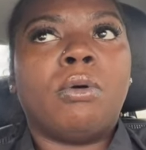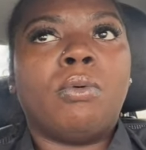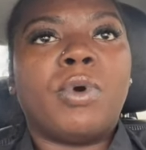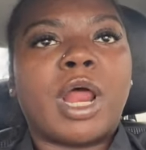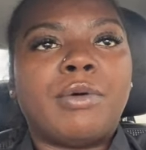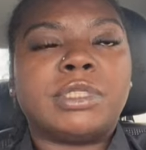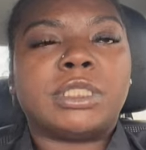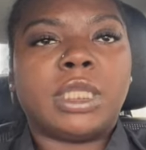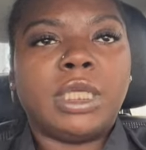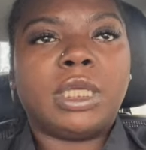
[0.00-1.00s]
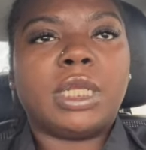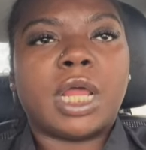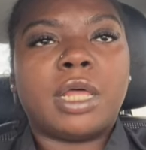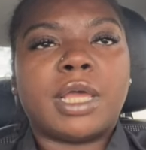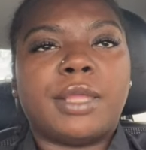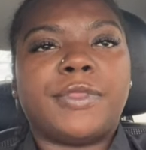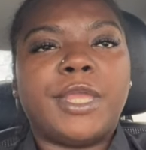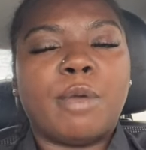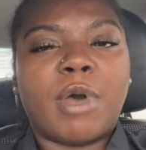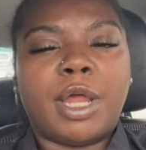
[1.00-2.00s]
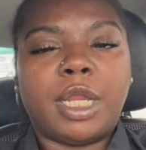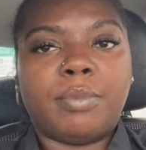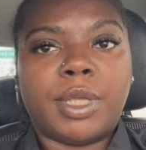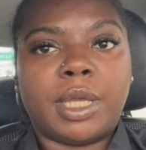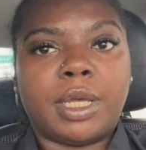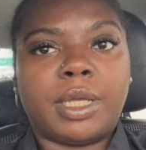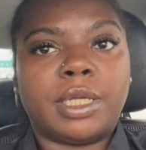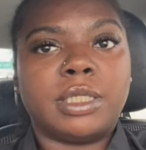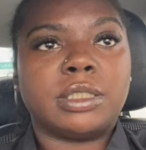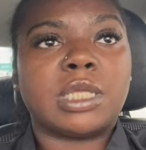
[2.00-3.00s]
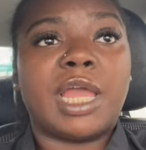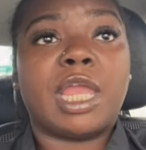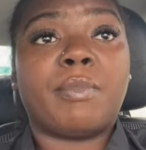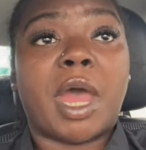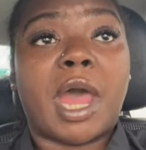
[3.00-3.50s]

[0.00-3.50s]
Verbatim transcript: what I was thinking now that I think about it because I get my